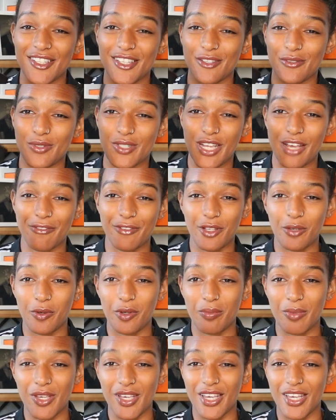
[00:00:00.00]
and this definitely
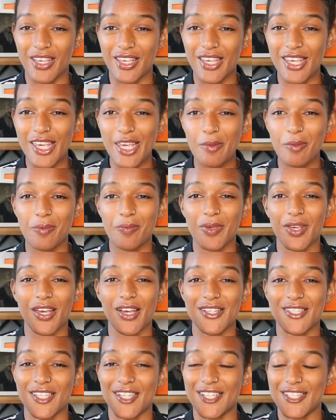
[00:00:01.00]
would be a keep
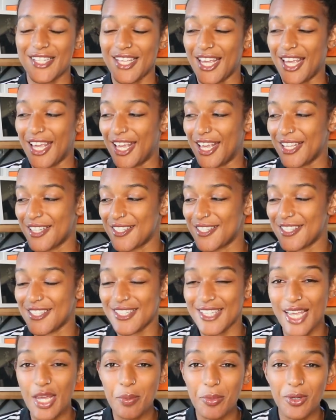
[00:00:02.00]
because it is a
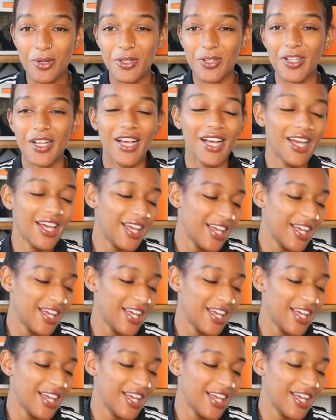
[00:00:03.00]
staple.